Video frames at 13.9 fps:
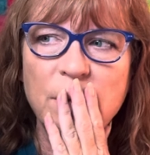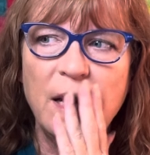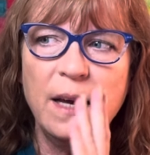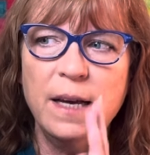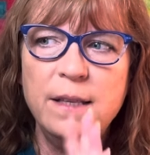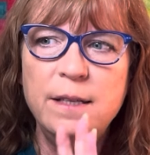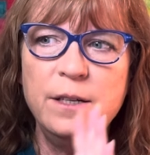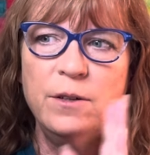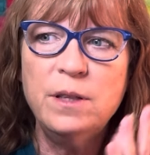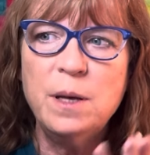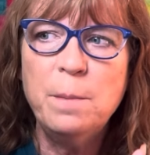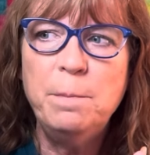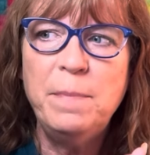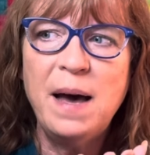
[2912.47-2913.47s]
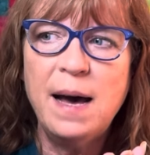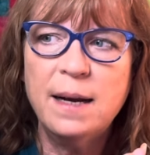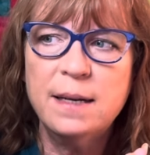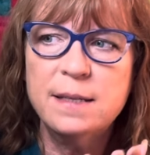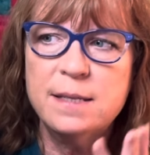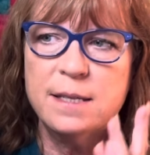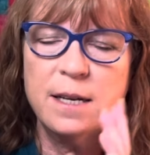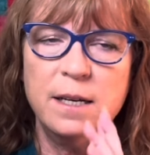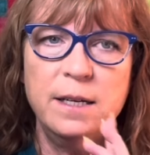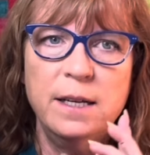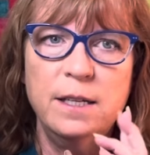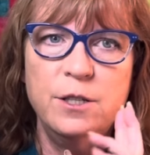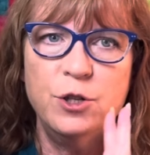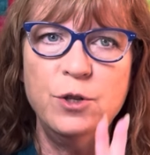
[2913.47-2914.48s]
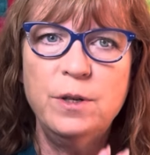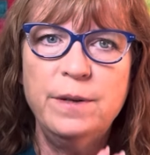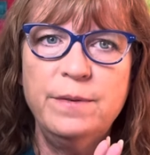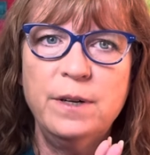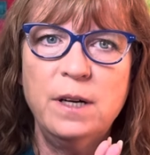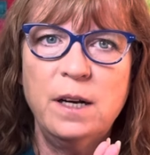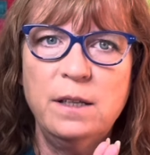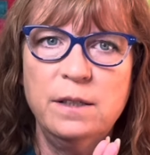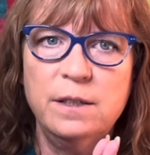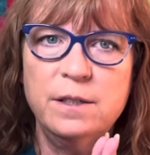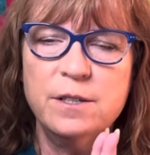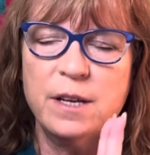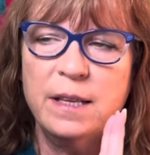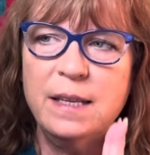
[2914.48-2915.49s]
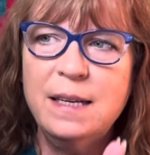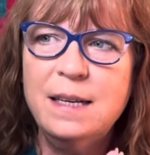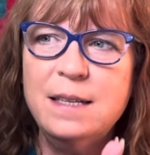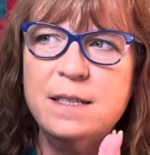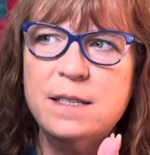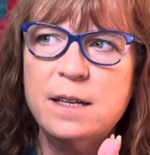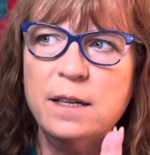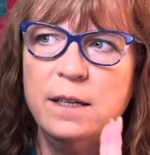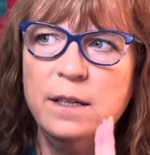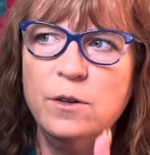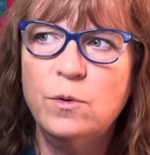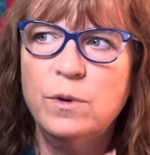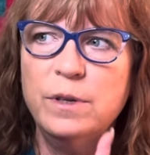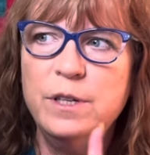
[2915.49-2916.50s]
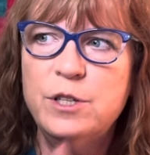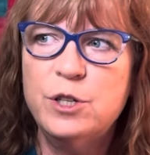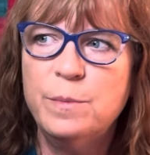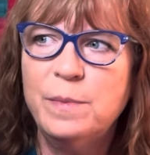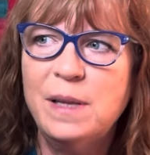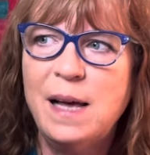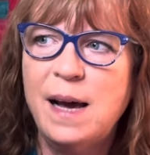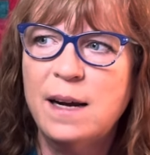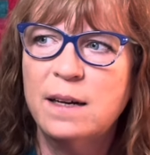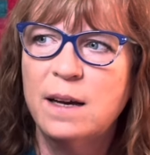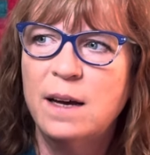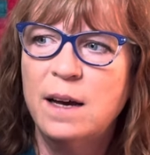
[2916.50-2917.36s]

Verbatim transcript: and then on the back, it's done in two different colors. I think it's done in orange and black.